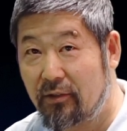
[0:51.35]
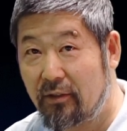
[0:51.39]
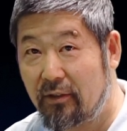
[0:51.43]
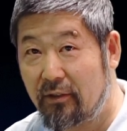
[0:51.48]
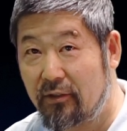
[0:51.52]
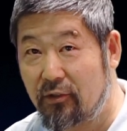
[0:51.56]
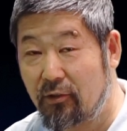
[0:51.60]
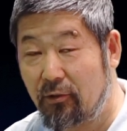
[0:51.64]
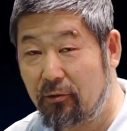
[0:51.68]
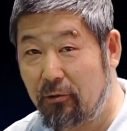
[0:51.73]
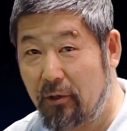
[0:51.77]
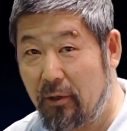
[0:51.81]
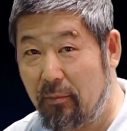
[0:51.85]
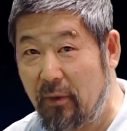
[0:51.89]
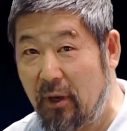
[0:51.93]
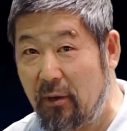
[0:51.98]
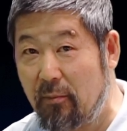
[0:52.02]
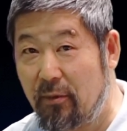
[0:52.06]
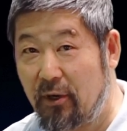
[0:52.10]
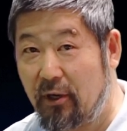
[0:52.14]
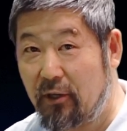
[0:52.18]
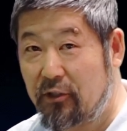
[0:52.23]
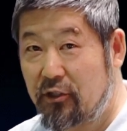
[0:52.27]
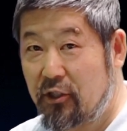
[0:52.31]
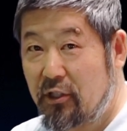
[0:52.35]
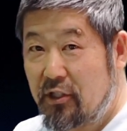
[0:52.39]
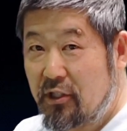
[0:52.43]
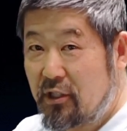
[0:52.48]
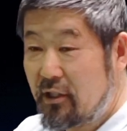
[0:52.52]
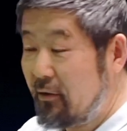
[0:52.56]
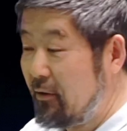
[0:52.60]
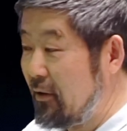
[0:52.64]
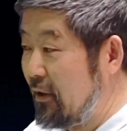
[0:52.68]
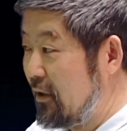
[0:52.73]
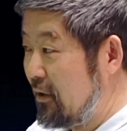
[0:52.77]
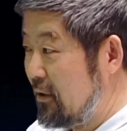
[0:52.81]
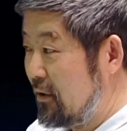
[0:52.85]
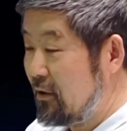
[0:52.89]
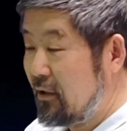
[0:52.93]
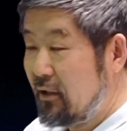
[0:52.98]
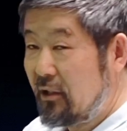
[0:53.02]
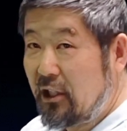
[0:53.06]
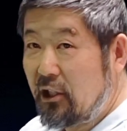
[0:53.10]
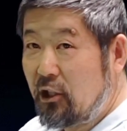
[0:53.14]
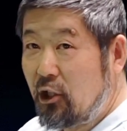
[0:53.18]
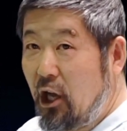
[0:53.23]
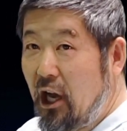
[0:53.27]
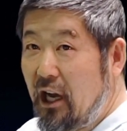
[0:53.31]
So remember, just to
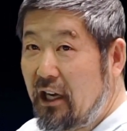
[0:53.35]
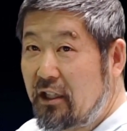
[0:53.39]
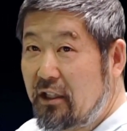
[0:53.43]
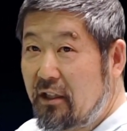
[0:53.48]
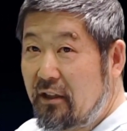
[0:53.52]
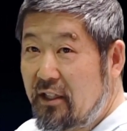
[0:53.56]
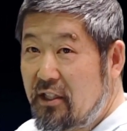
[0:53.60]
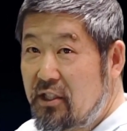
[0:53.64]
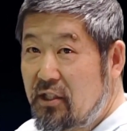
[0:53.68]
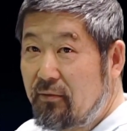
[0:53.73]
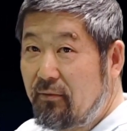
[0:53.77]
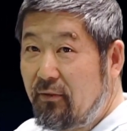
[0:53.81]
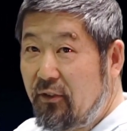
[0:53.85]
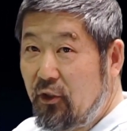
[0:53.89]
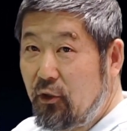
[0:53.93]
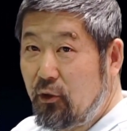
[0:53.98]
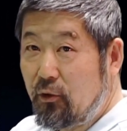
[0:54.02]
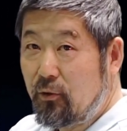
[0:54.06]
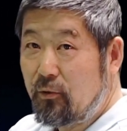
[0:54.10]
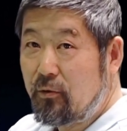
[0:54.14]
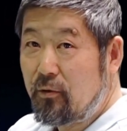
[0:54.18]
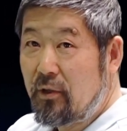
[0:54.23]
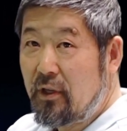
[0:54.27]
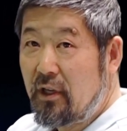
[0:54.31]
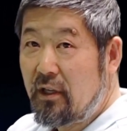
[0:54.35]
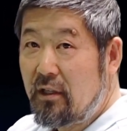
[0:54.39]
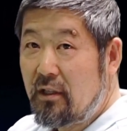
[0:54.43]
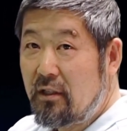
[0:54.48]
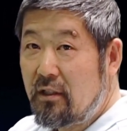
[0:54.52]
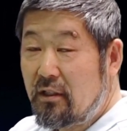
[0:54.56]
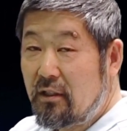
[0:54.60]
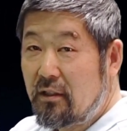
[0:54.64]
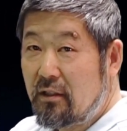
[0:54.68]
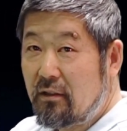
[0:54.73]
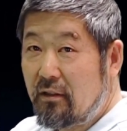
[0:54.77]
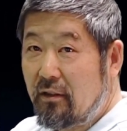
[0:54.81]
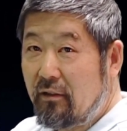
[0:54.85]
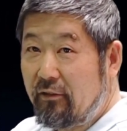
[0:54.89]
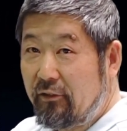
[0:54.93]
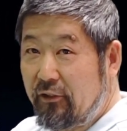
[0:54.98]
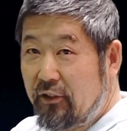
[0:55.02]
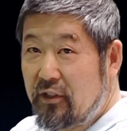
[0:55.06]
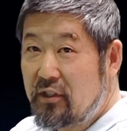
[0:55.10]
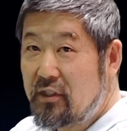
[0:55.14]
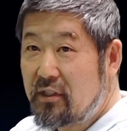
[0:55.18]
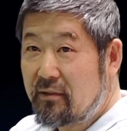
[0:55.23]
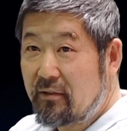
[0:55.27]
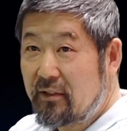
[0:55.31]
lock this view,
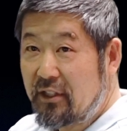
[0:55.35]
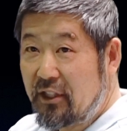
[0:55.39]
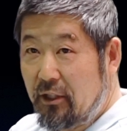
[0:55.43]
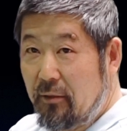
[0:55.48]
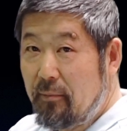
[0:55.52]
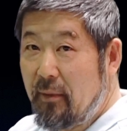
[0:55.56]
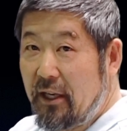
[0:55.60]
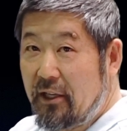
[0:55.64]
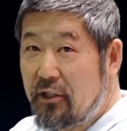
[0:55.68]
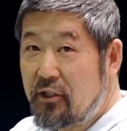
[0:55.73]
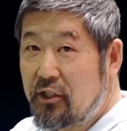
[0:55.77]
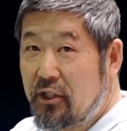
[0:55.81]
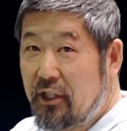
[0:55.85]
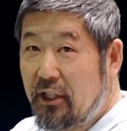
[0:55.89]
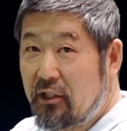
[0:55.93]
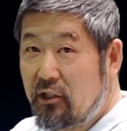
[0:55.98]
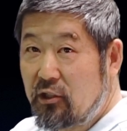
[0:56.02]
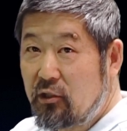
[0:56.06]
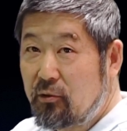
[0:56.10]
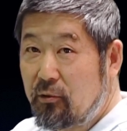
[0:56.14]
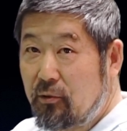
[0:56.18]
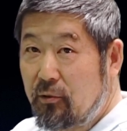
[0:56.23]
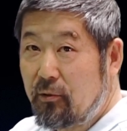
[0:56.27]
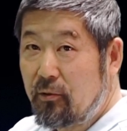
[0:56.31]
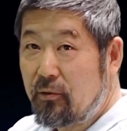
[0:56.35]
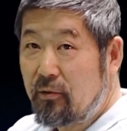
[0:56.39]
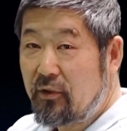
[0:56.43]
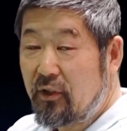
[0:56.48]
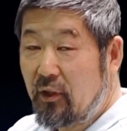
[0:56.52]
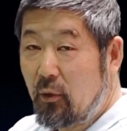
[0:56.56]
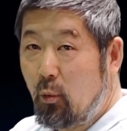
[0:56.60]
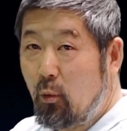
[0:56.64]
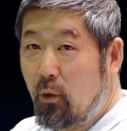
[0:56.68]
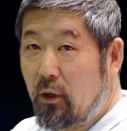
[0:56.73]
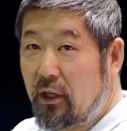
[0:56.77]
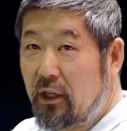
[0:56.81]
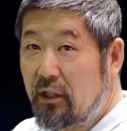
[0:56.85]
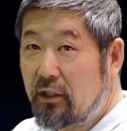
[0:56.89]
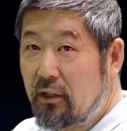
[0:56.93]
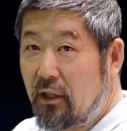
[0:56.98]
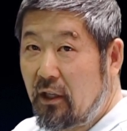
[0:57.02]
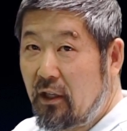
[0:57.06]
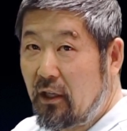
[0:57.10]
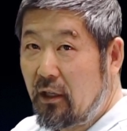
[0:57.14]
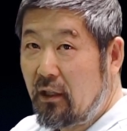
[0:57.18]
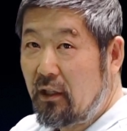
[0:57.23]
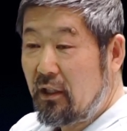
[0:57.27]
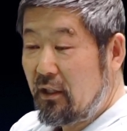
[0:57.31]
this image into the
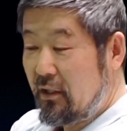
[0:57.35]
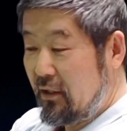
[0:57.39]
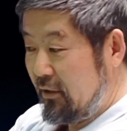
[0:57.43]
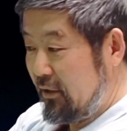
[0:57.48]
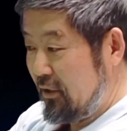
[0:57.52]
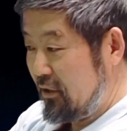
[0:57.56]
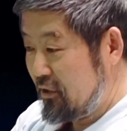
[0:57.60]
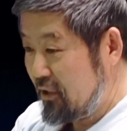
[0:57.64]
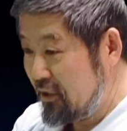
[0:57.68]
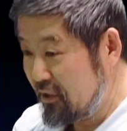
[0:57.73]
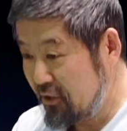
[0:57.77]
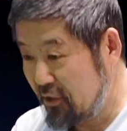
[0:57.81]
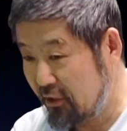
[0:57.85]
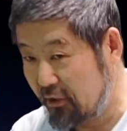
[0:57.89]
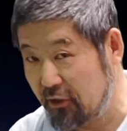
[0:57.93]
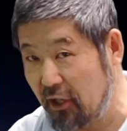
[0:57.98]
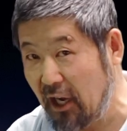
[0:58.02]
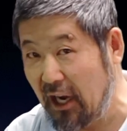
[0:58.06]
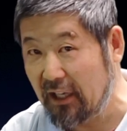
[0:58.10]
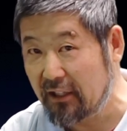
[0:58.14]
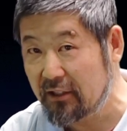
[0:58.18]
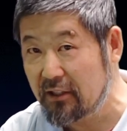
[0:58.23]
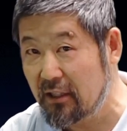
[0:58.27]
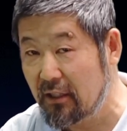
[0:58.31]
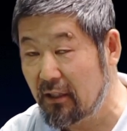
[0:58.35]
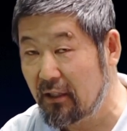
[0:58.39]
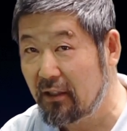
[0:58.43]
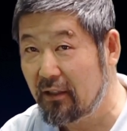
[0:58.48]
word, this is a knot